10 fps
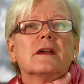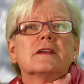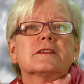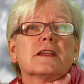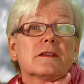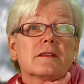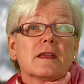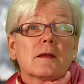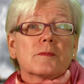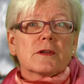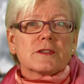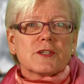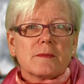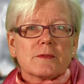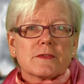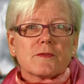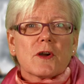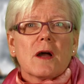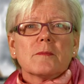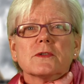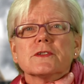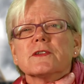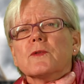said to the Alberta Chambers of Commerce that